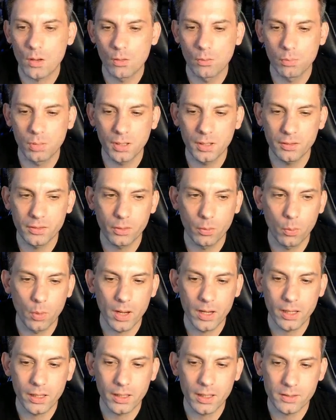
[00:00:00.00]
Play out the
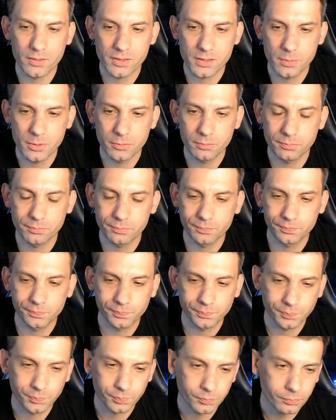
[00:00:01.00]
Wedding Announcement
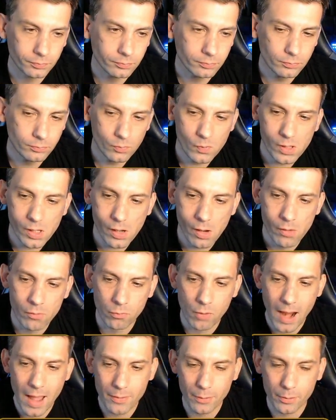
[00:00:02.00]

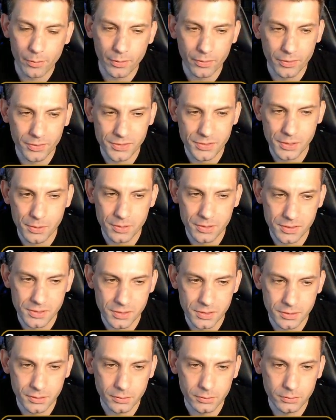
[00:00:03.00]
rather than the Sokenzan.